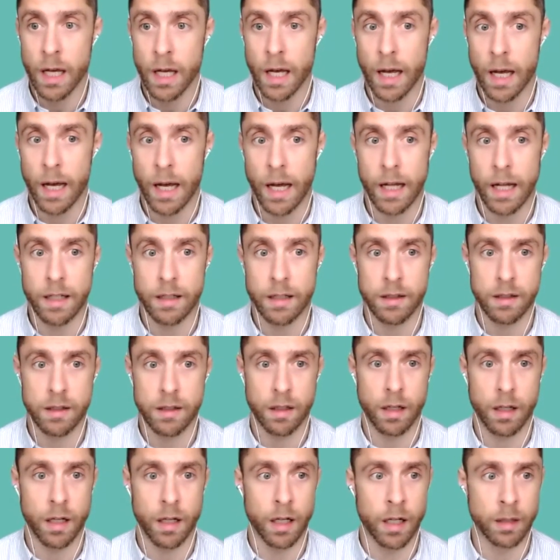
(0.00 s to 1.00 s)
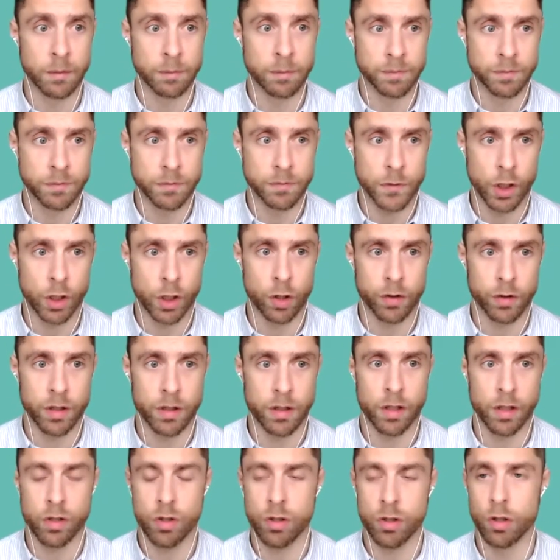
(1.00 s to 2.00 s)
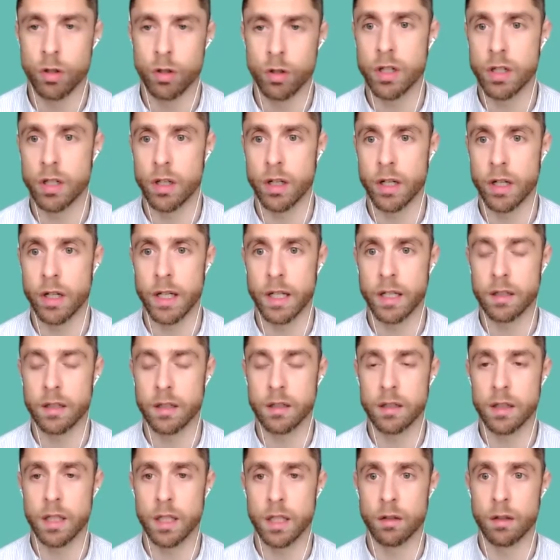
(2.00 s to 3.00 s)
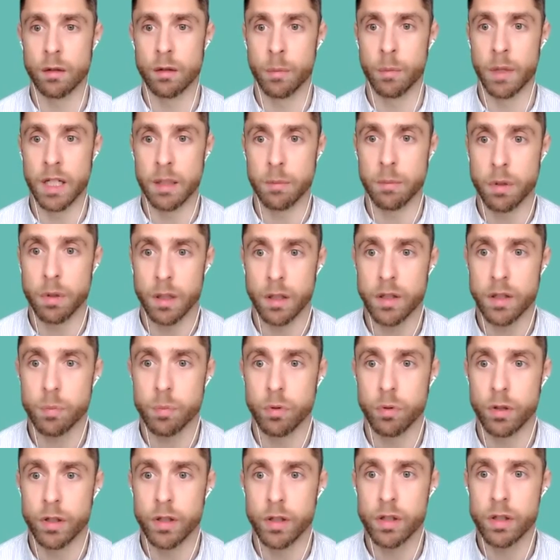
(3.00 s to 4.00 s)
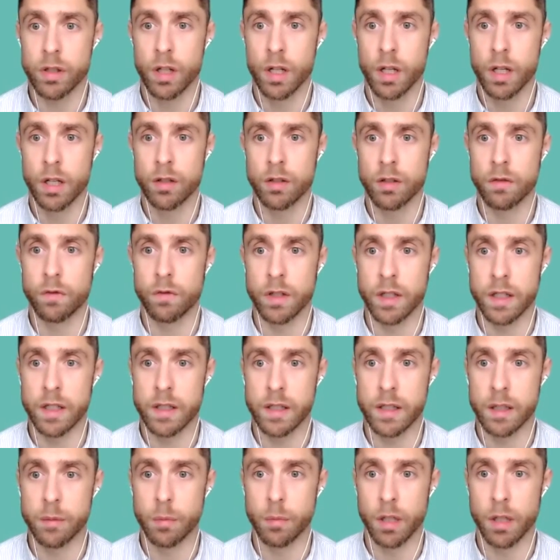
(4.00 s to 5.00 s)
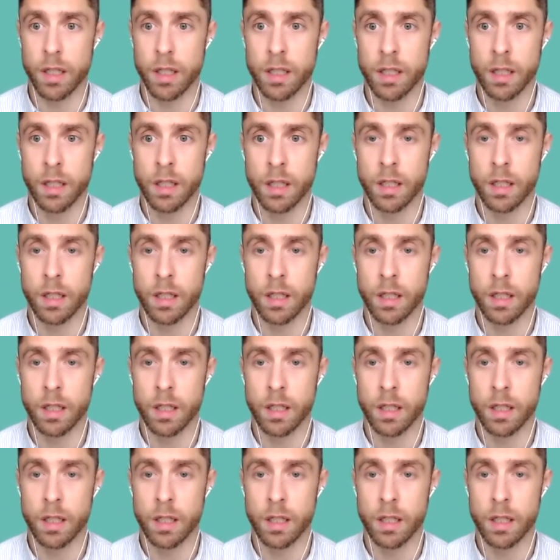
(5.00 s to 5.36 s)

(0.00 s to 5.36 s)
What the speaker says: And there's no denying that there are many plus points to VC money.